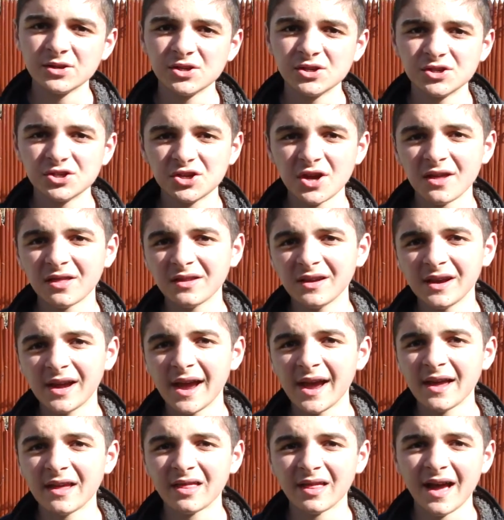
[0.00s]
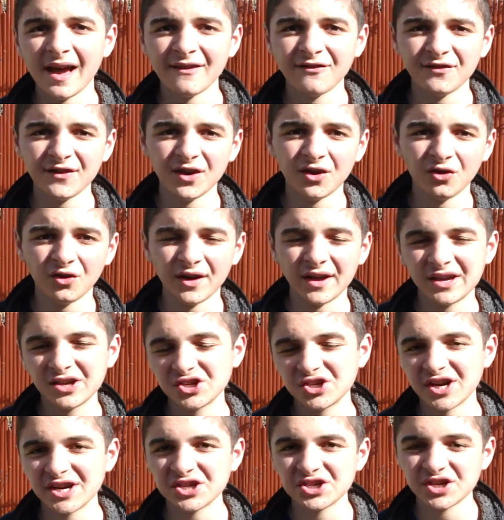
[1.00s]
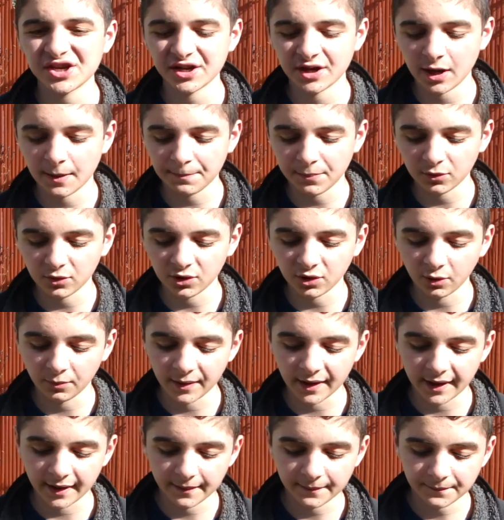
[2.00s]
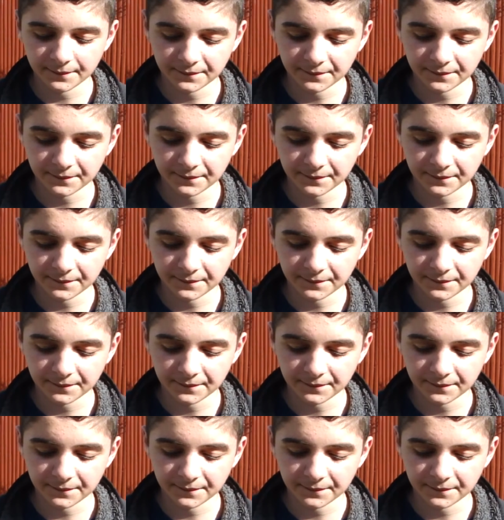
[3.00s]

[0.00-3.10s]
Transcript: just in case I feel like changing it up a little bit.